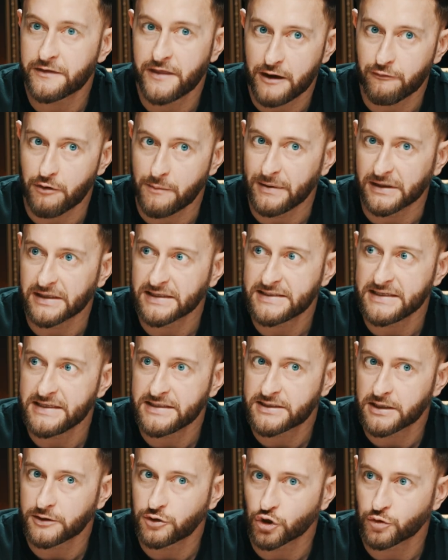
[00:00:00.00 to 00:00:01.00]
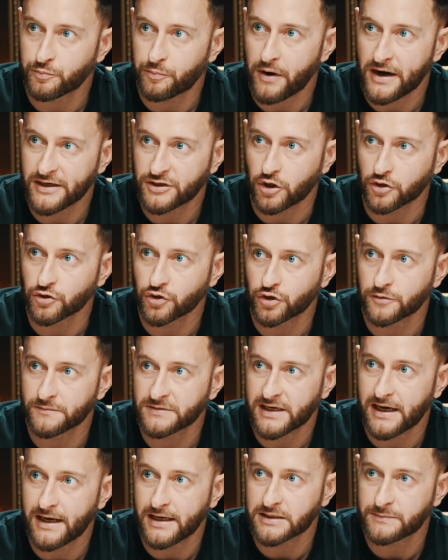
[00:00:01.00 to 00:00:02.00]
their ability to just press on
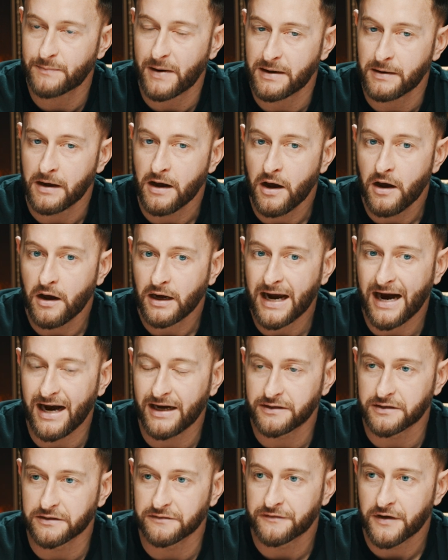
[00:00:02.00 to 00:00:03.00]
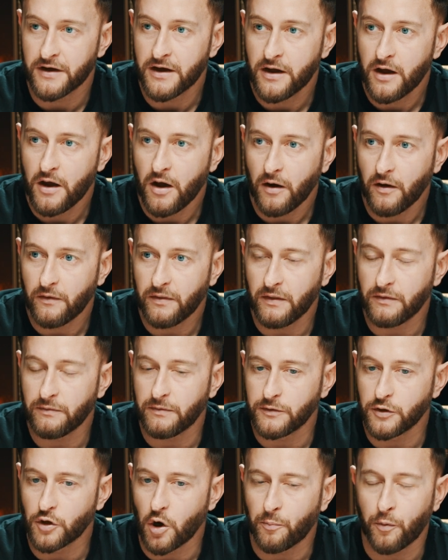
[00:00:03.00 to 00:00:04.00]
sometimes by kind of
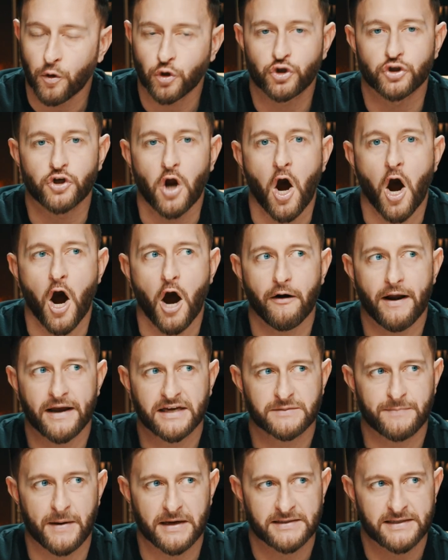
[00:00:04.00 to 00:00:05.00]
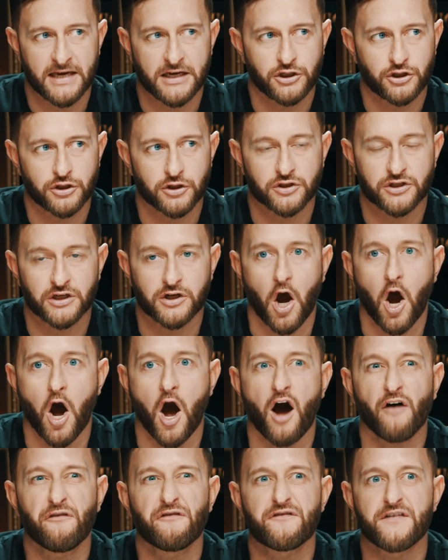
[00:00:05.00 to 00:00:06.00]
pushing our expectations and
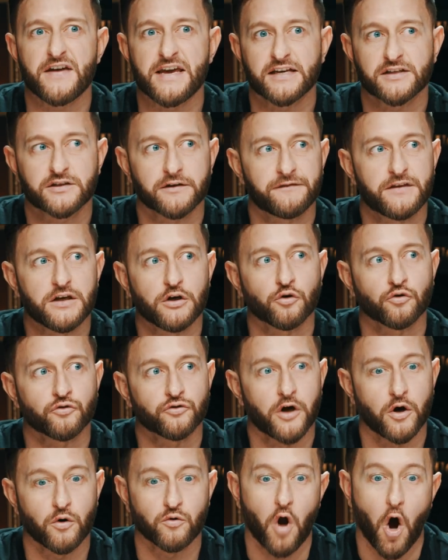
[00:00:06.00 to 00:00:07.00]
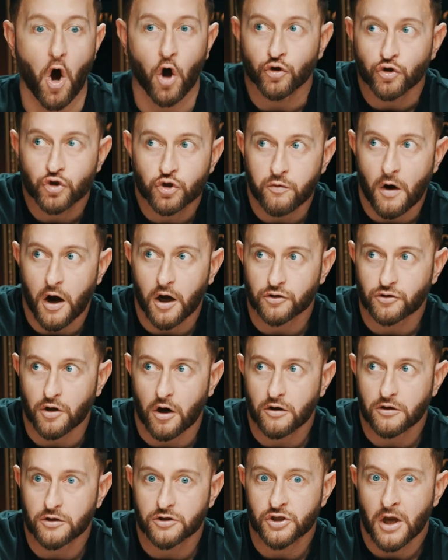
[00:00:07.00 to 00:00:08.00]
our fears of the unknown onto our
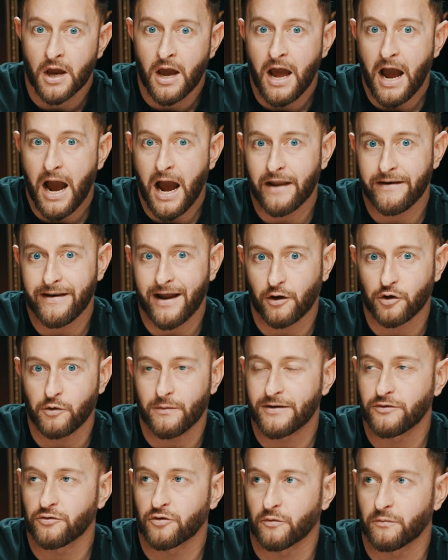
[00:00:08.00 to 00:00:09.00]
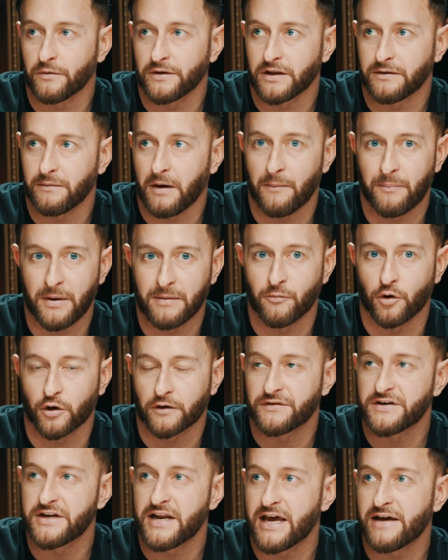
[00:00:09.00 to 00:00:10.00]
dogs. And now you end up with a bit more
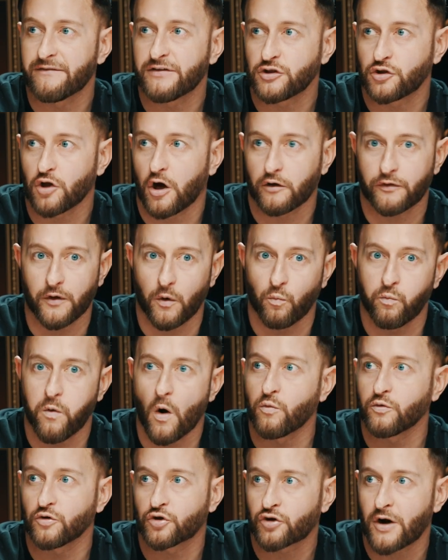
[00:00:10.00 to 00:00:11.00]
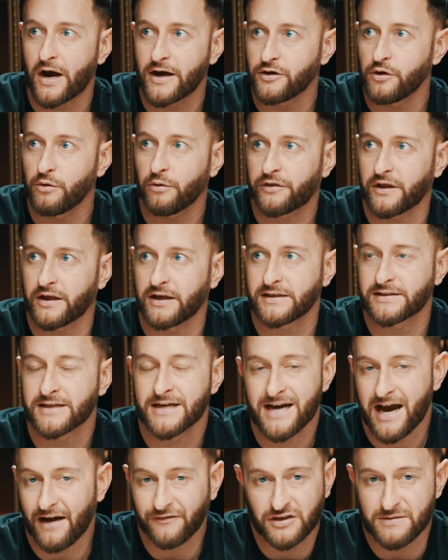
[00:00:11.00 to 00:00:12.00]
of a nervous dog that won't try new things.
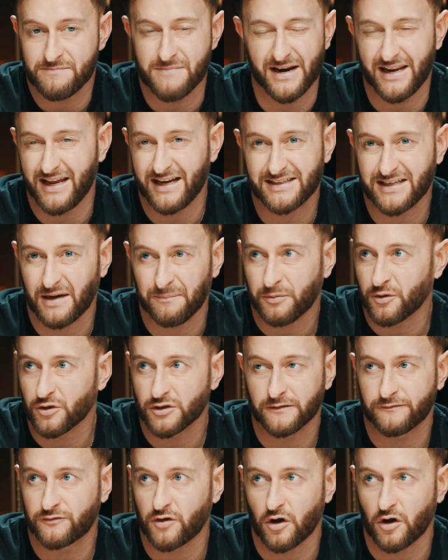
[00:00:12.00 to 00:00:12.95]
I've seen many examples of